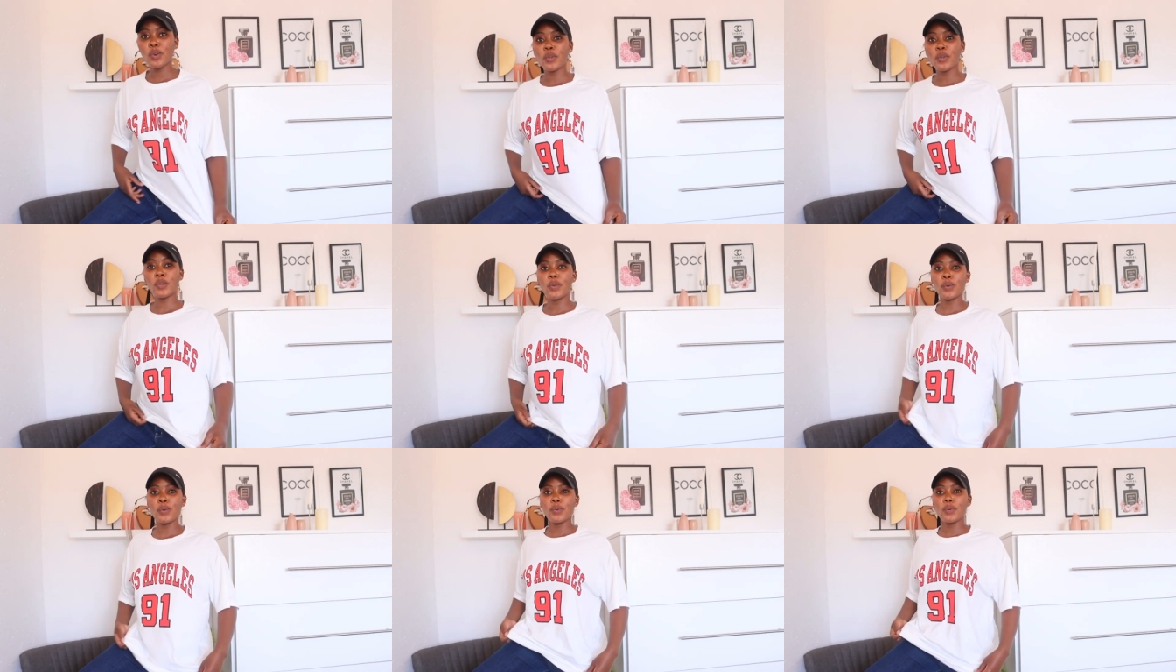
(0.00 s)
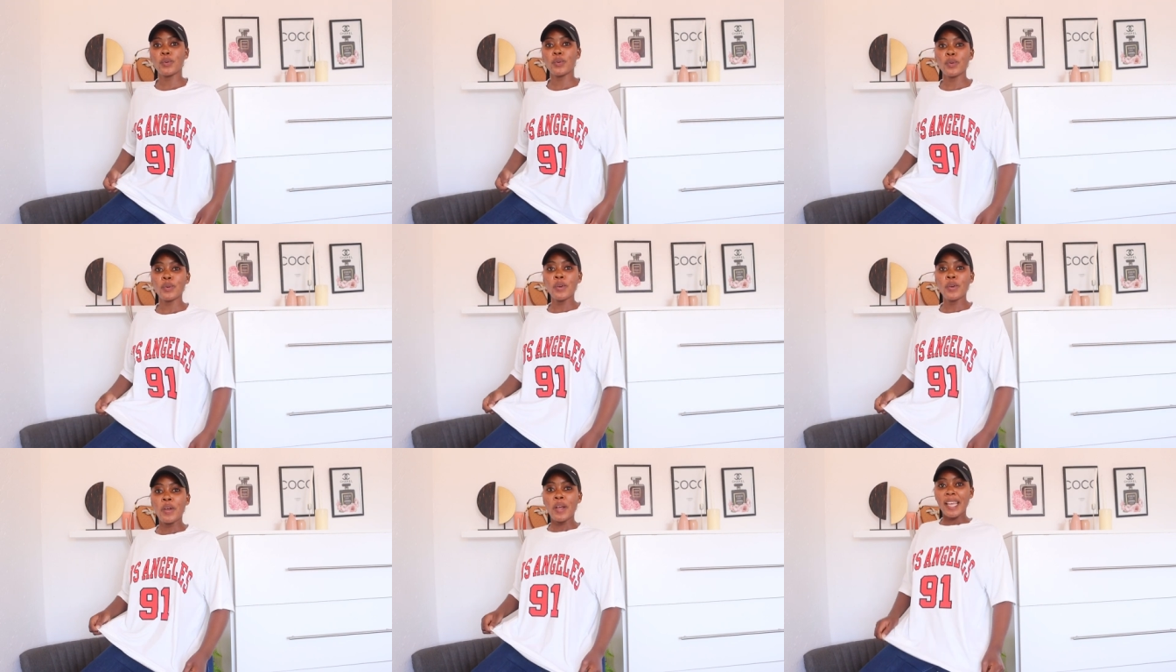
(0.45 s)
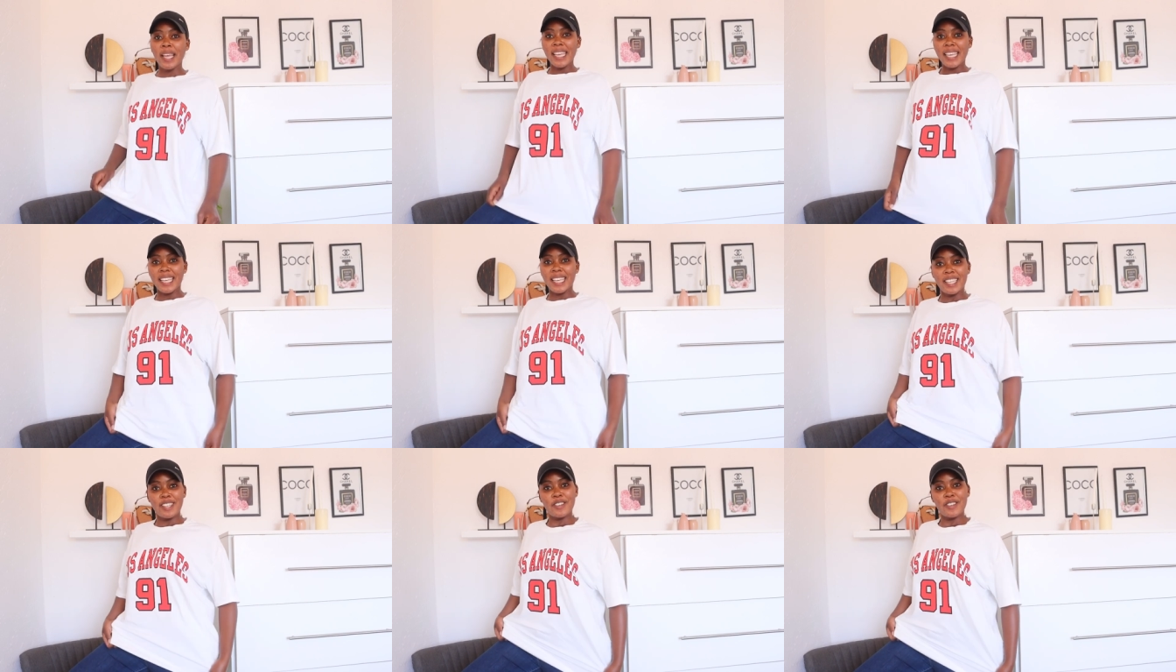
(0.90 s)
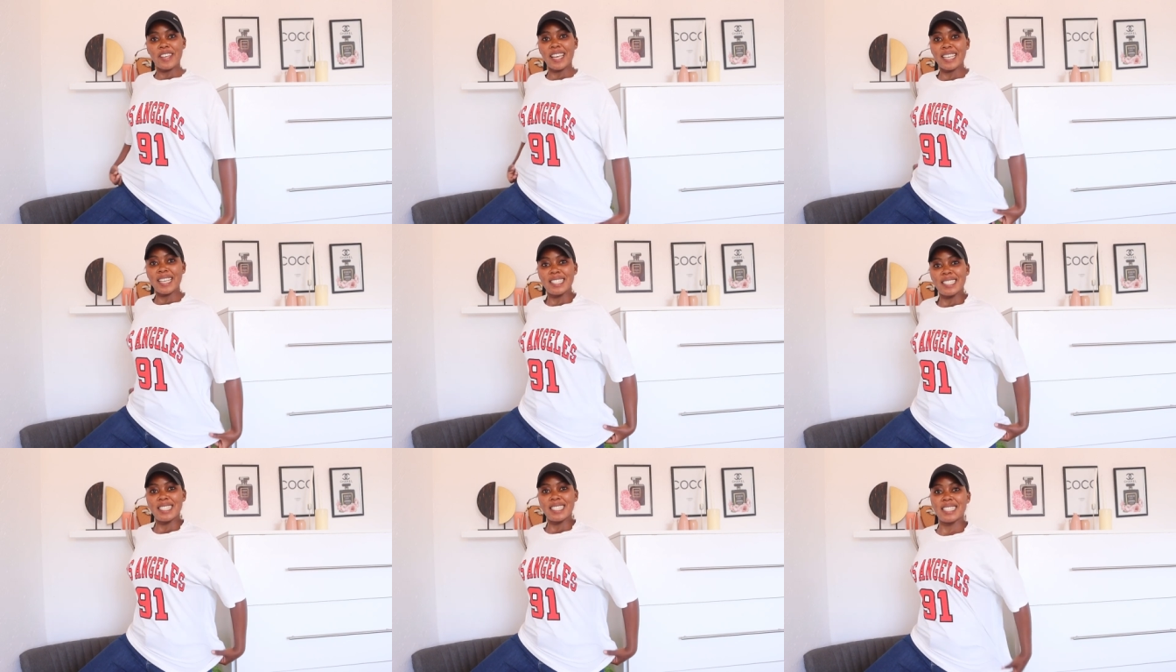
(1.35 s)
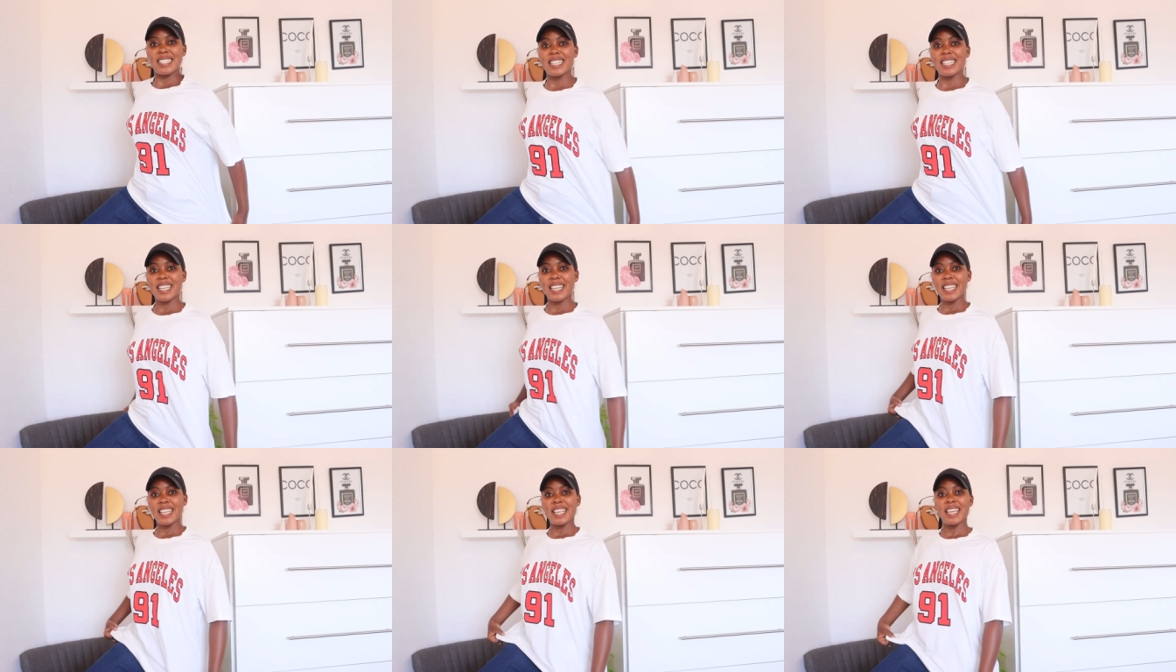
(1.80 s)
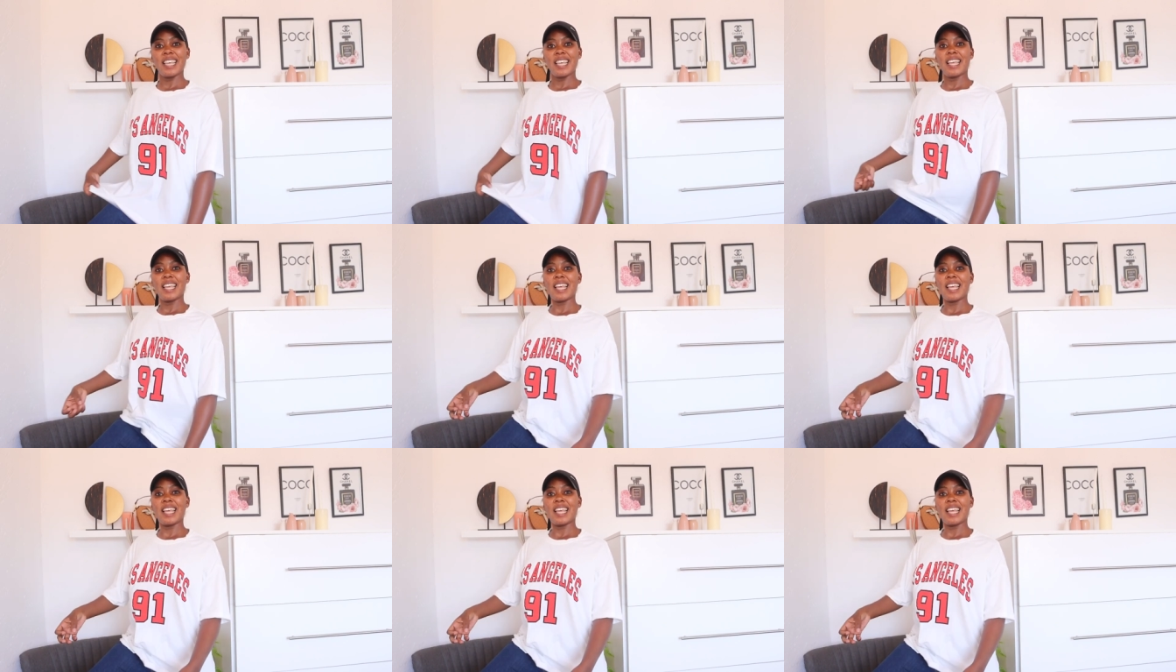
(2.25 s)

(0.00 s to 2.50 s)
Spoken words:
you? Can you guys see?